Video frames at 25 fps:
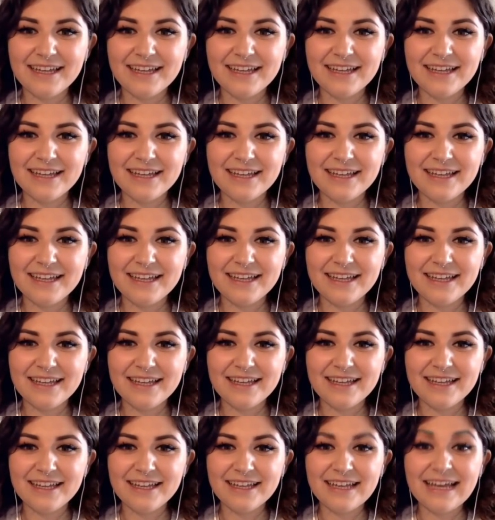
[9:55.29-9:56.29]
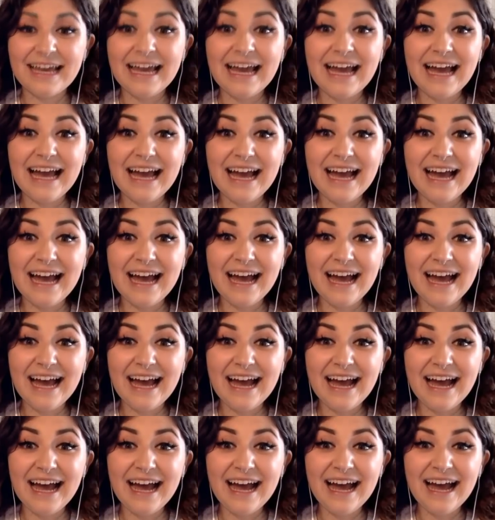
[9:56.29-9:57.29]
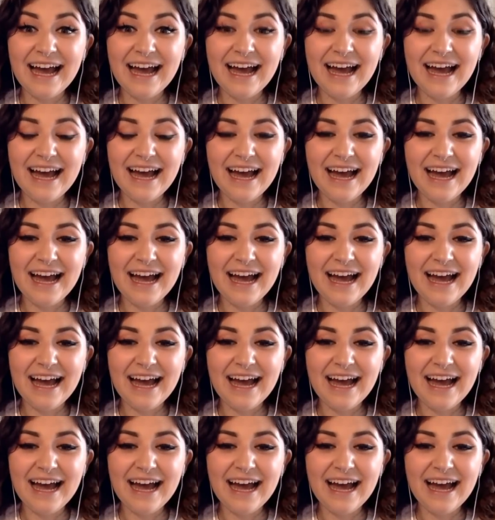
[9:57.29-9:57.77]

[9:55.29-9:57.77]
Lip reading: The person shown says nothing.